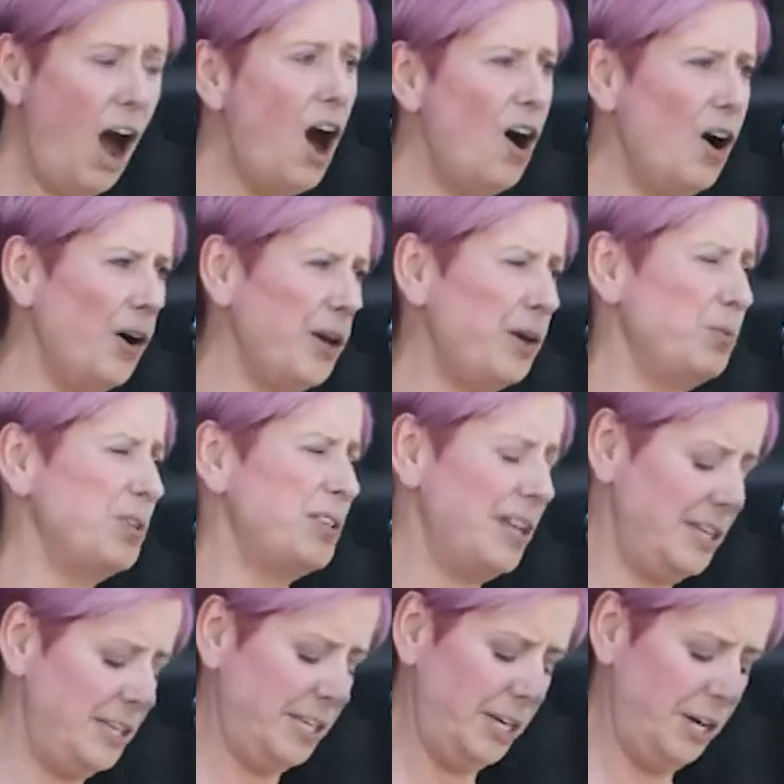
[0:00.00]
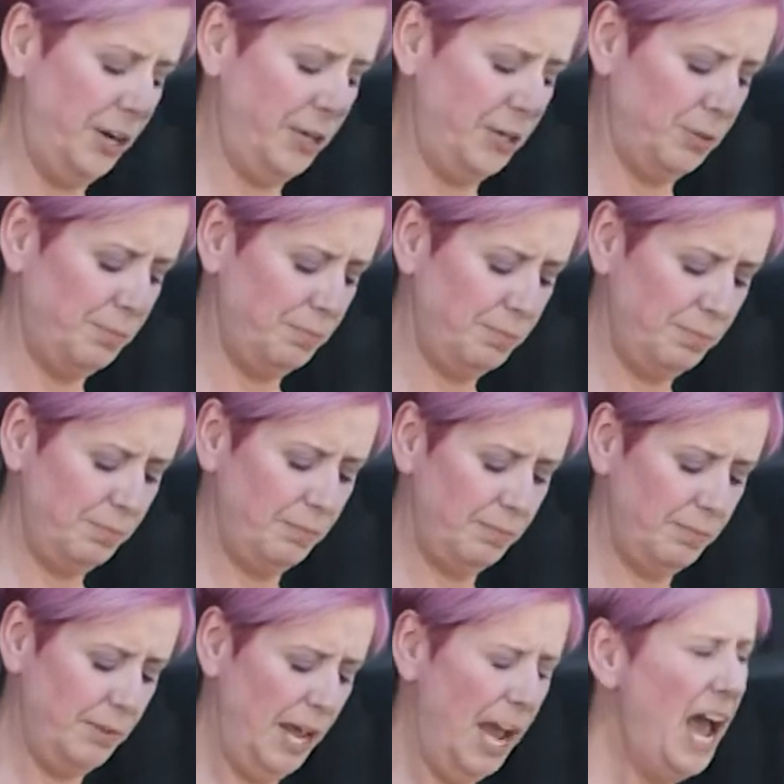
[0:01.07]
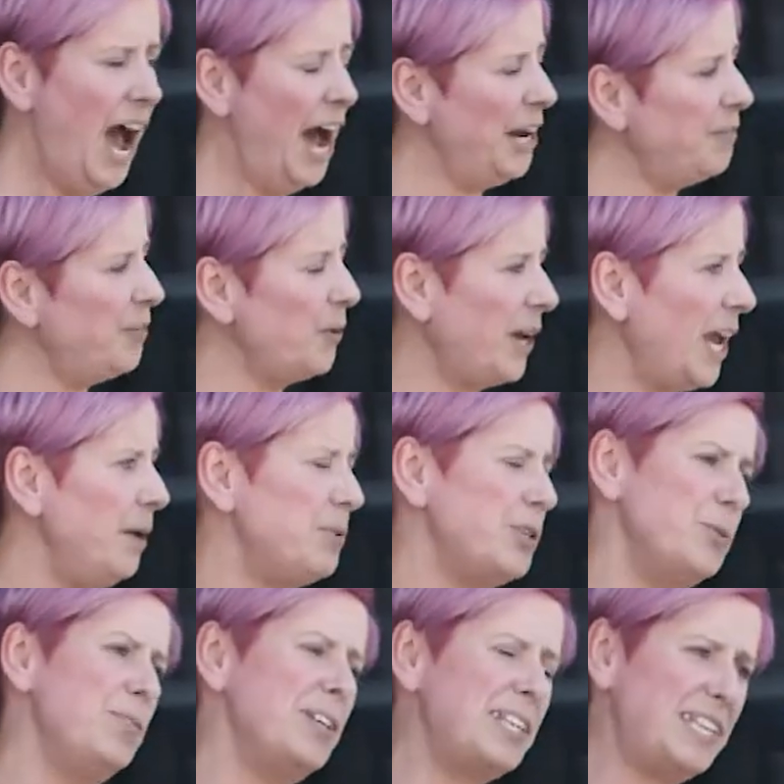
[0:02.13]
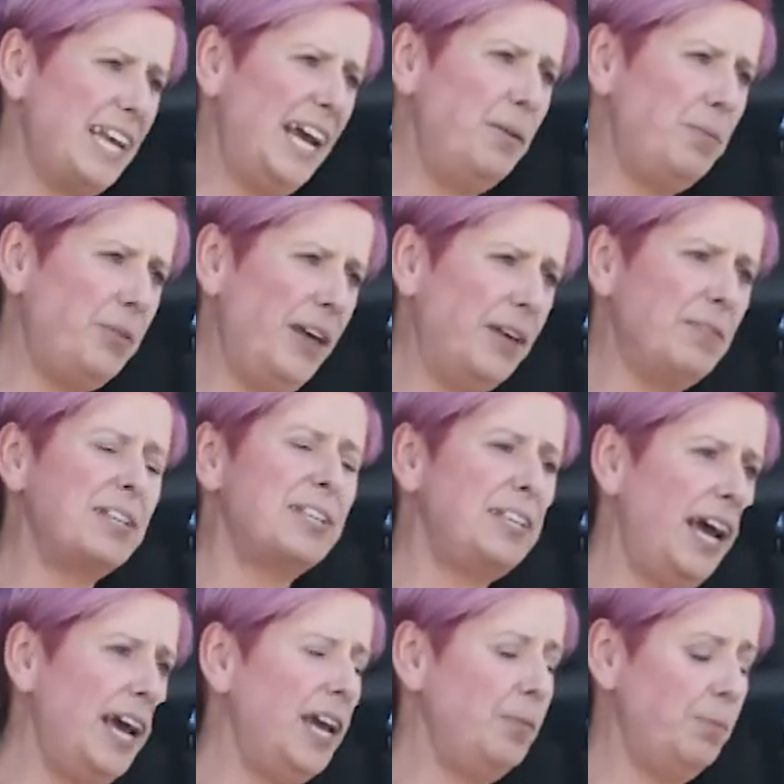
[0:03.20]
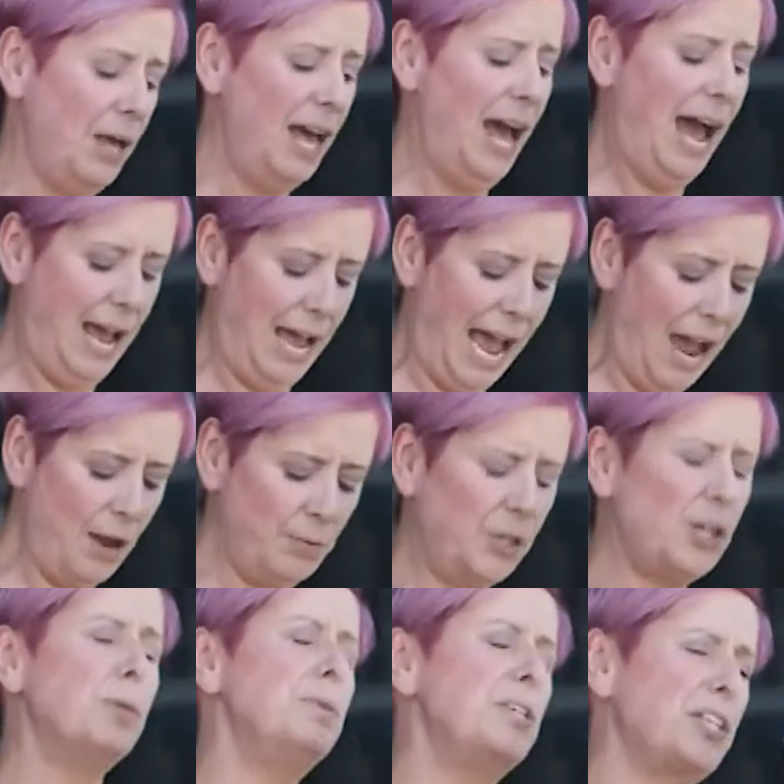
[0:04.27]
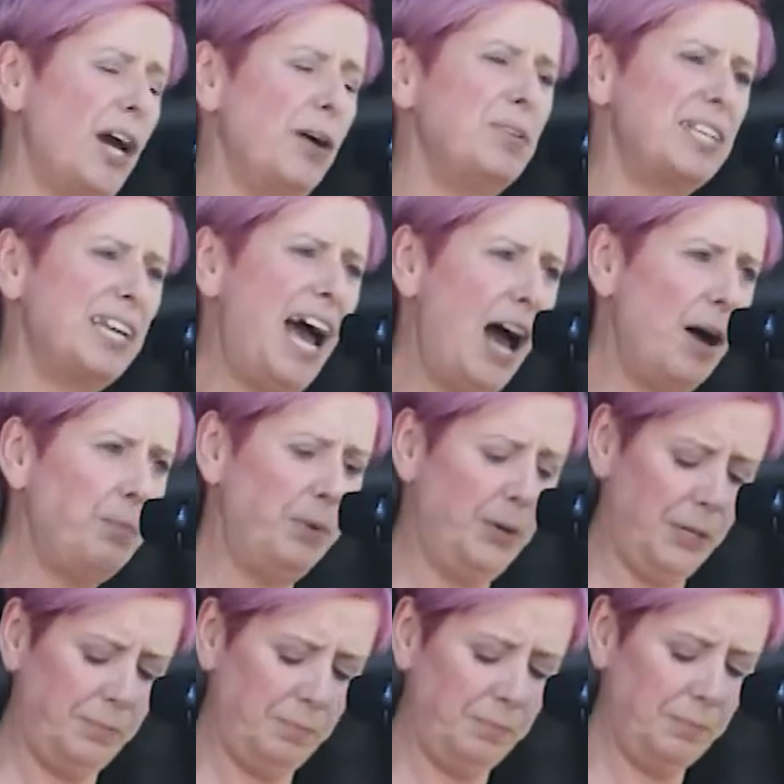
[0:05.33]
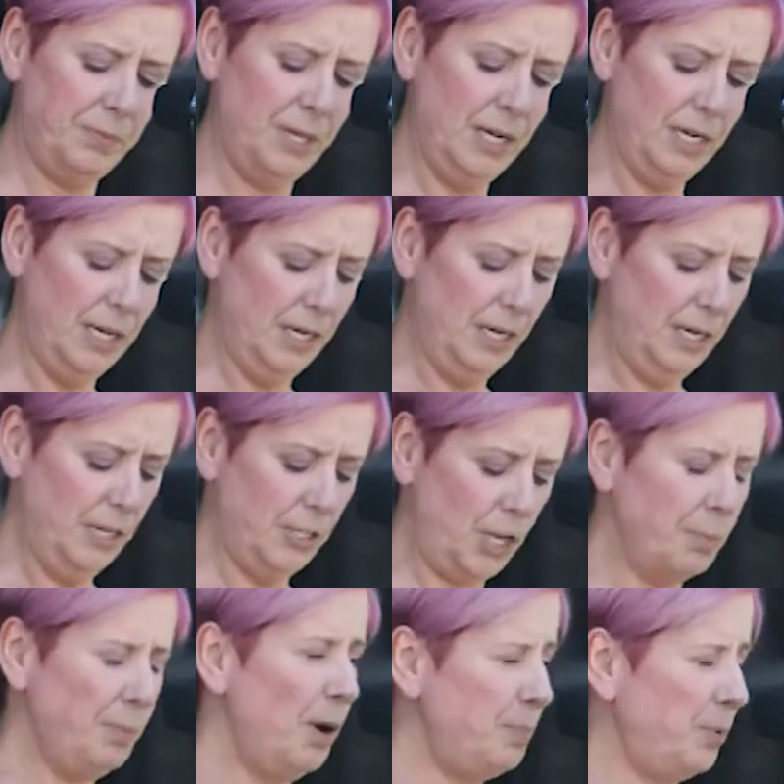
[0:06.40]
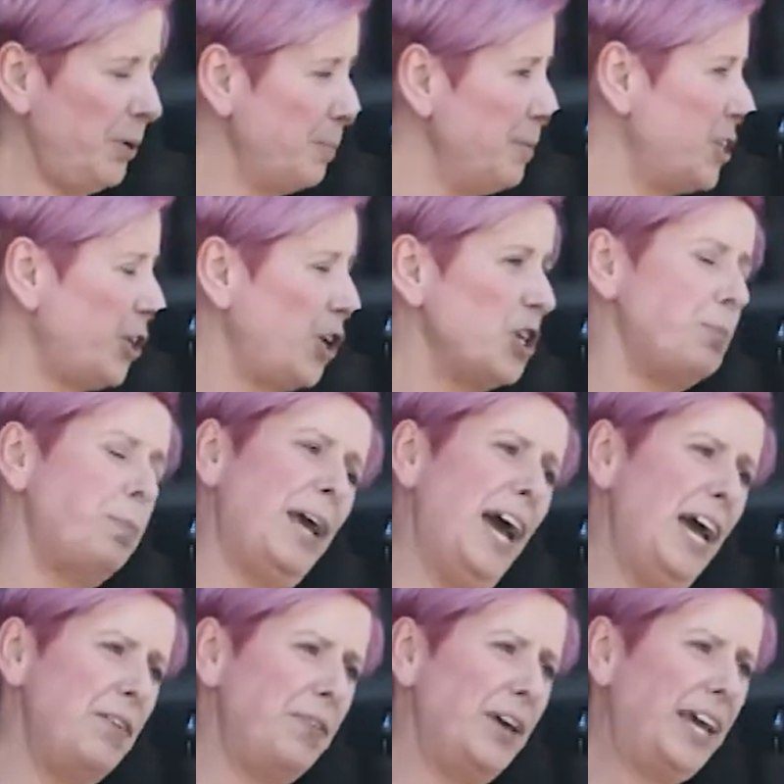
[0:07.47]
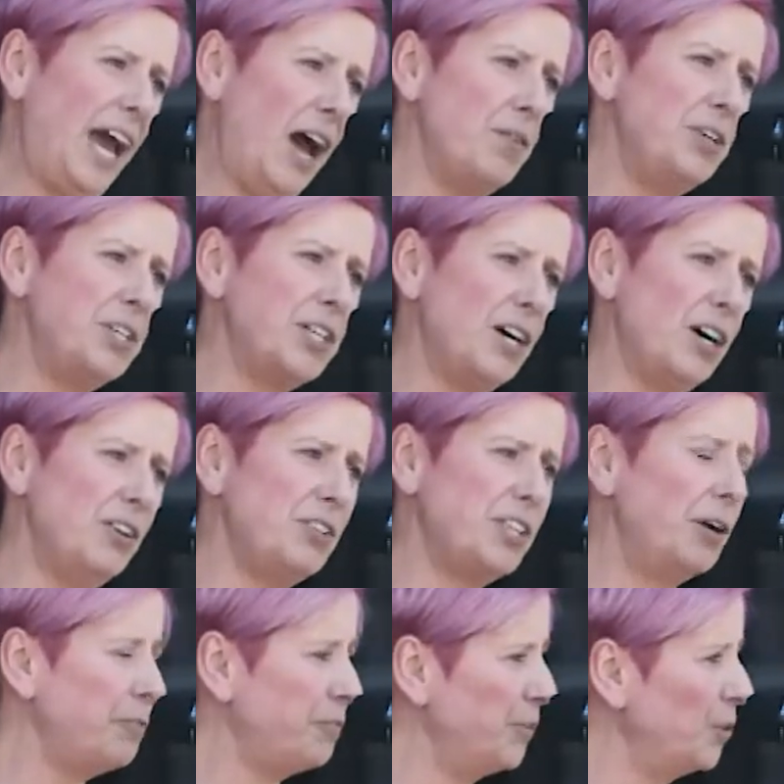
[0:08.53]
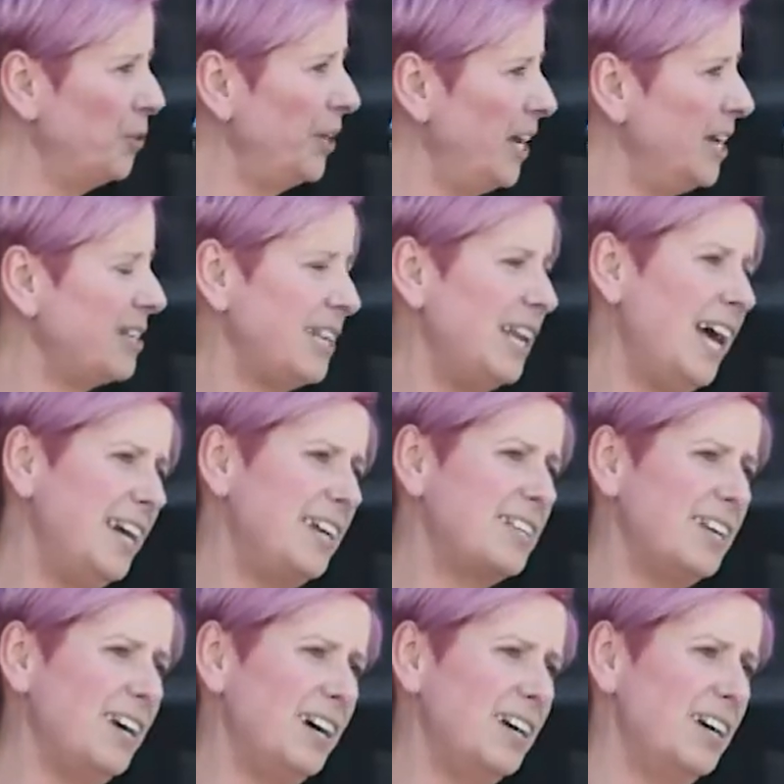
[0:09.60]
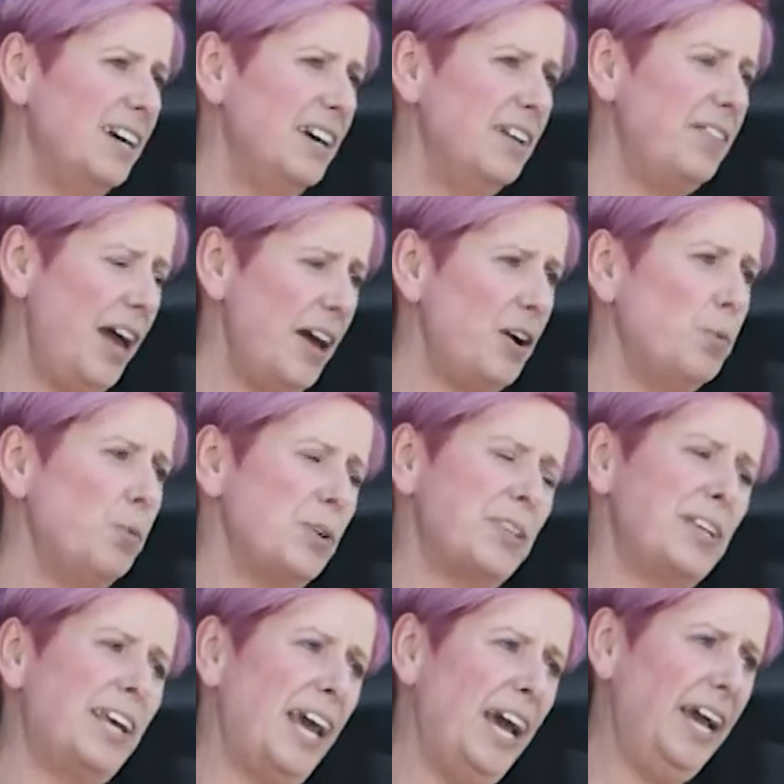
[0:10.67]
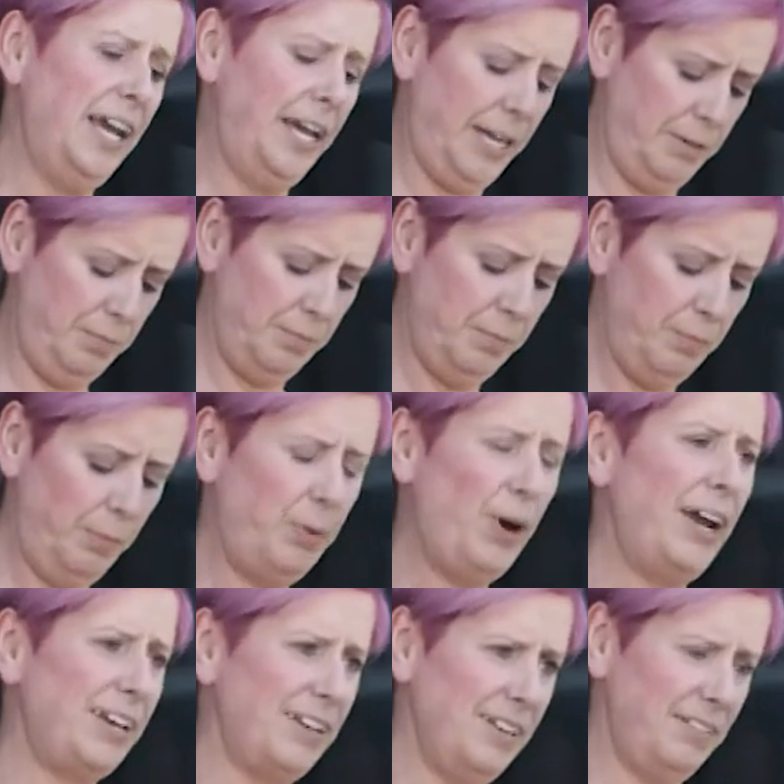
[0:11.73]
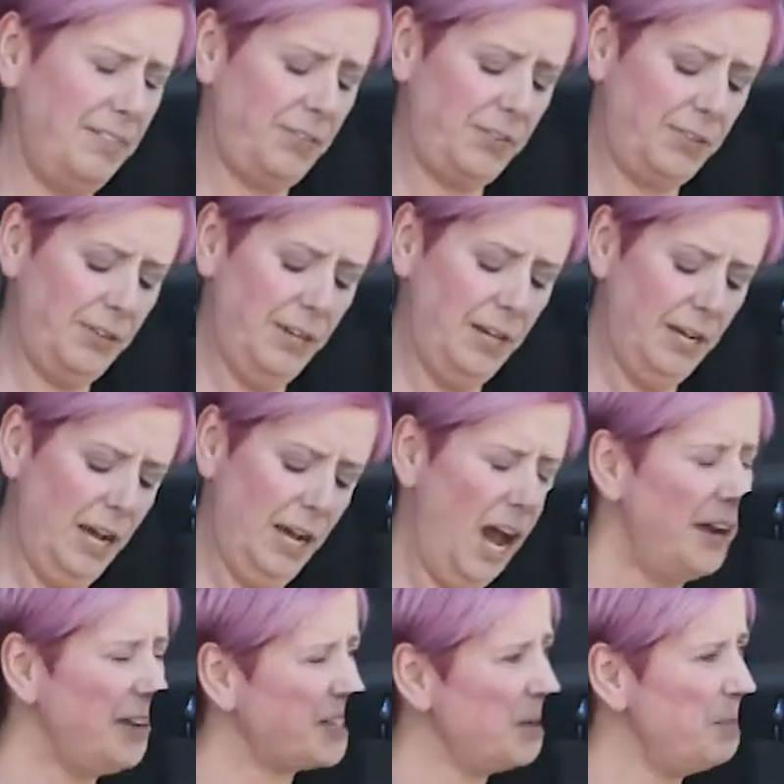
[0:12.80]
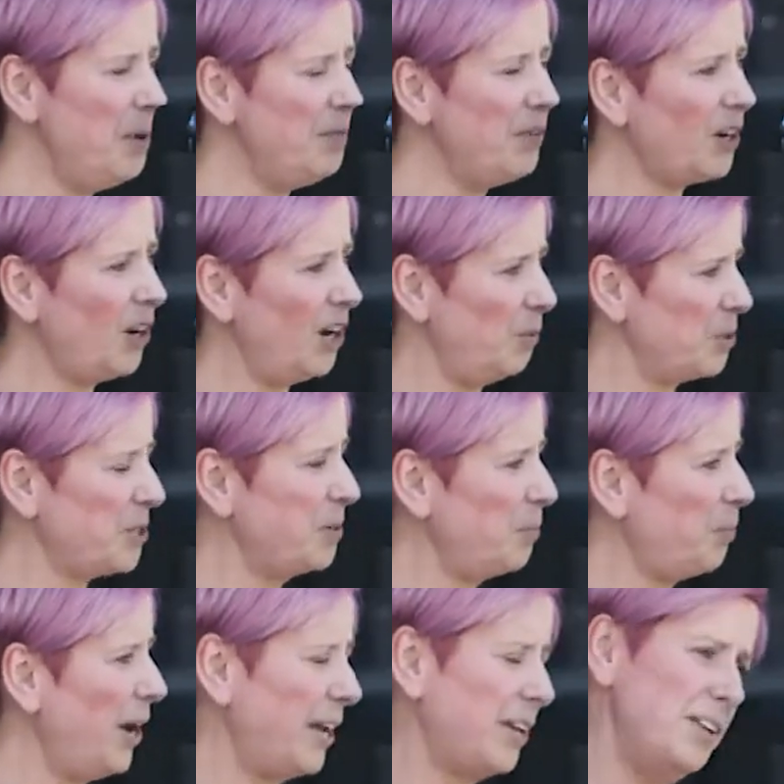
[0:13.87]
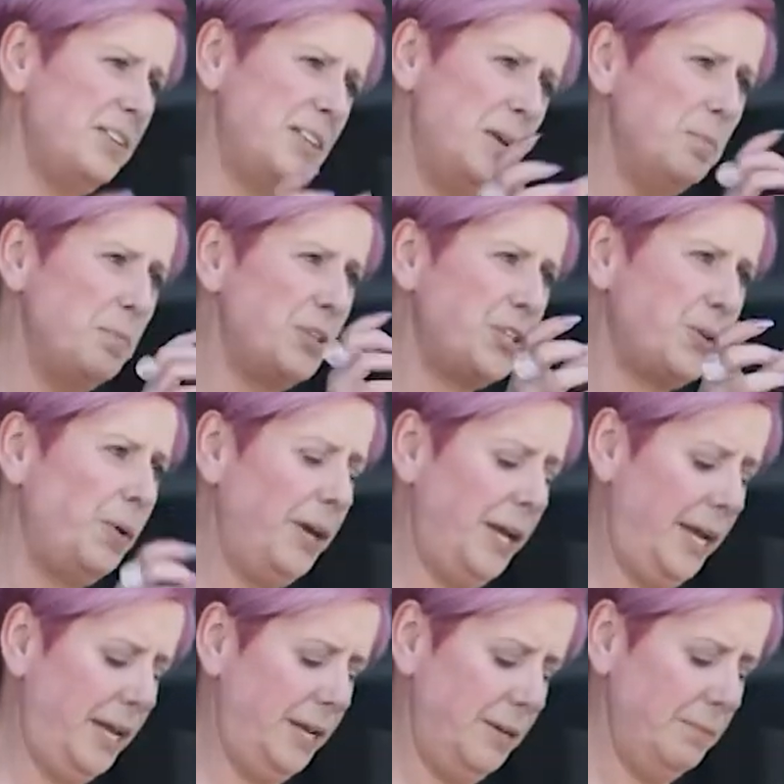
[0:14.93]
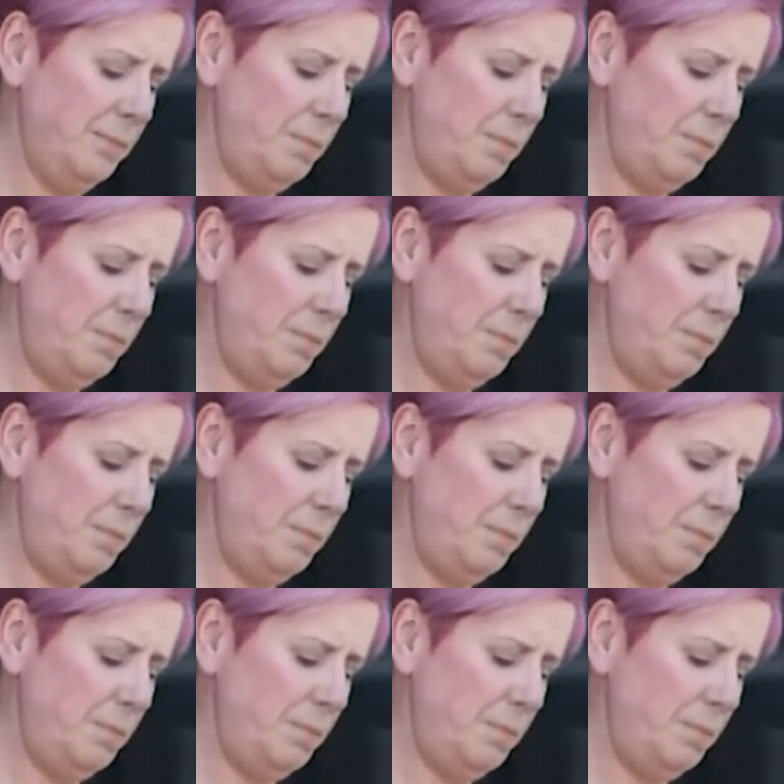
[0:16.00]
I was in denial. And if you keep doing the same thing, the same outcome is going to happen. So my promiscuous behaviour carried on. So four years later, there I was again, pregnant. And it's a miracle I wasn't pregnant in between.